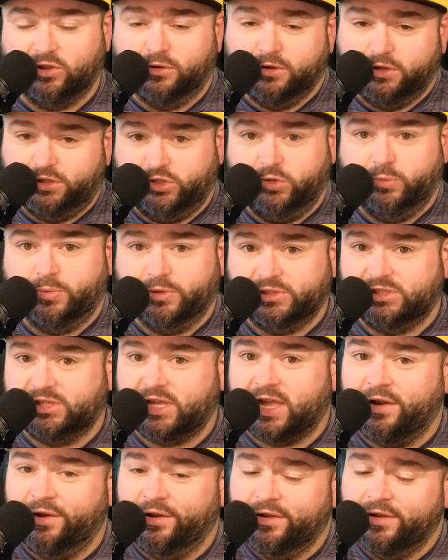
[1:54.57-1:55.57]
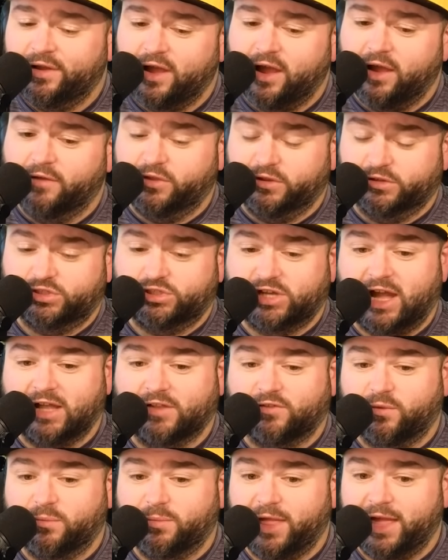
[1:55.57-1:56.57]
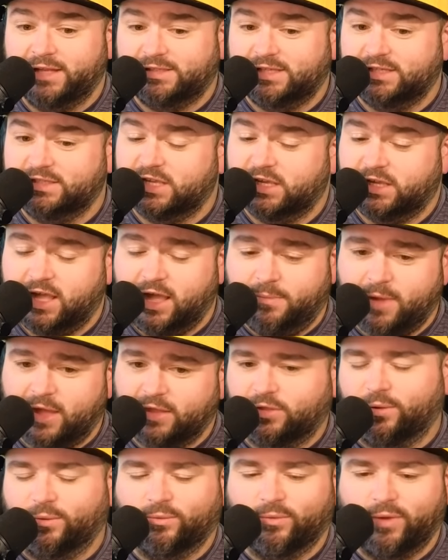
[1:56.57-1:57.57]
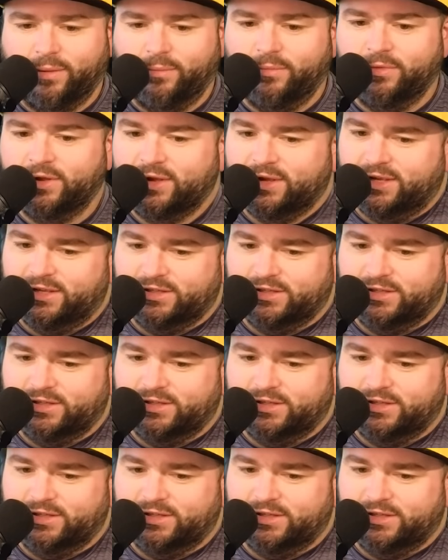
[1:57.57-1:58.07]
32% of their shots from last season came at the rim.